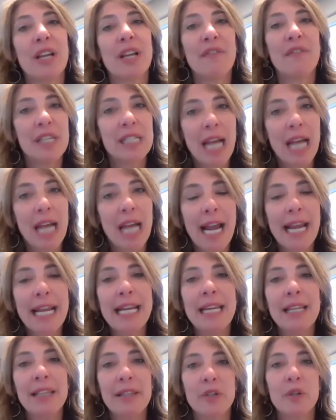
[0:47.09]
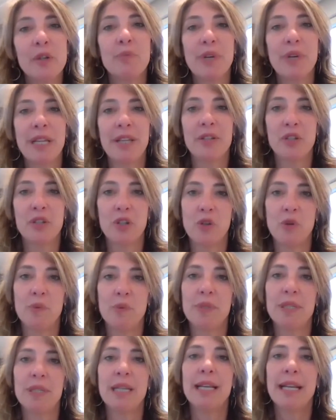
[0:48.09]
of the tiny little breathing
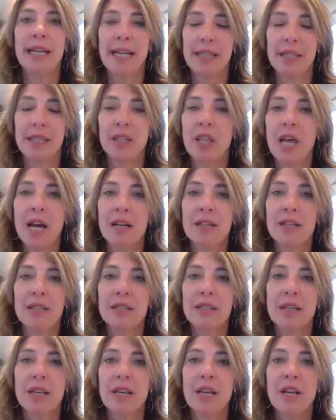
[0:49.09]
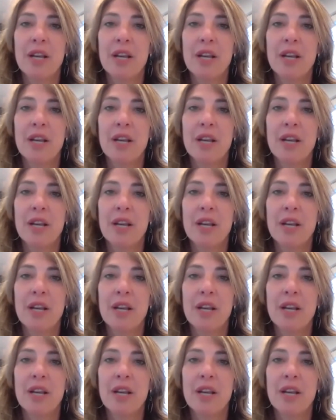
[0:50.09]
tubes in the lungs.